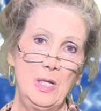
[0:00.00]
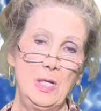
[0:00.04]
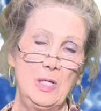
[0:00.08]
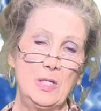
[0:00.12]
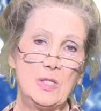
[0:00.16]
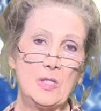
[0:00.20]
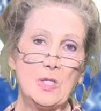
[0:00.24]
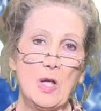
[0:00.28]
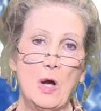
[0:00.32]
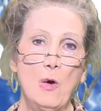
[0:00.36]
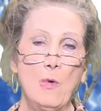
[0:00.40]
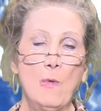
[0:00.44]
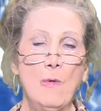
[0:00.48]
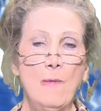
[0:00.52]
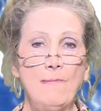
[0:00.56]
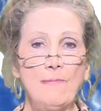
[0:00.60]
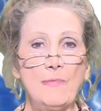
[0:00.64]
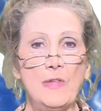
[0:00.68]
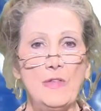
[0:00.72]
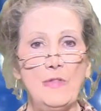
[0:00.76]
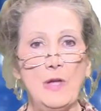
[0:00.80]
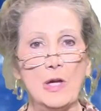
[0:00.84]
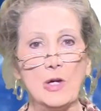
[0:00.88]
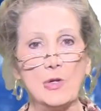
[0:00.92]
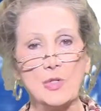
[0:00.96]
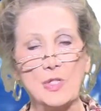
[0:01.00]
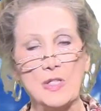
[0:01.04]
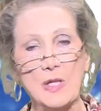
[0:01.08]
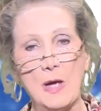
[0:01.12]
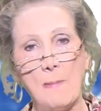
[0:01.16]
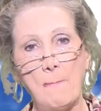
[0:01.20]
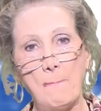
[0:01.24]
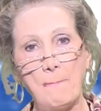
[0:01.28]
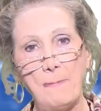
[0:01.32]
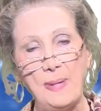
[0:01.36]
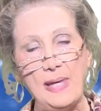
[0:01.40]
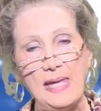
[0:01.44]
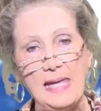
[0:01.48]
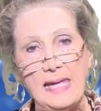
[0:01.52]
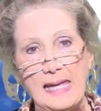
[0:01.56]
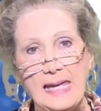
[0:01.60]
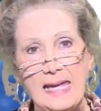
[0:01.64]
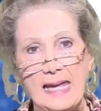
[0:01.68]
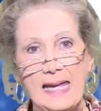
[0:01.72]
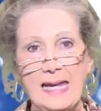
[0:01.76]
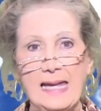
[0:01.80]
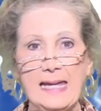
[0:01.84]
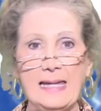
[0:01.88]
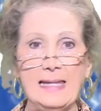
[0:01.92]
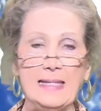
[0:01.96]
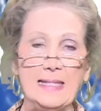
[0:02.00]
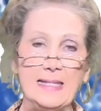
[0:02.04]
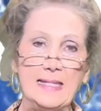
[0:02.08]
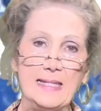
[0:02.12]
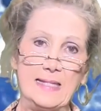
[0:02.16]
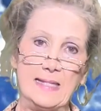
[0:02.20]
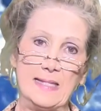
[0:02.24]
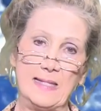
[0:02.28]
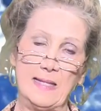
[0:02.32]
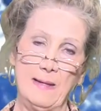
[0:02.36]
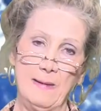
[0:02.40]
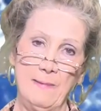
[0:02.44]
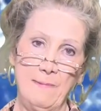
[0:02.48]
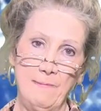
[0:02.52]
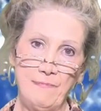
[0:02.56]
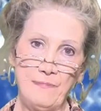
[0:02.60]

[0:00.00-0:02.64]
So there's a peace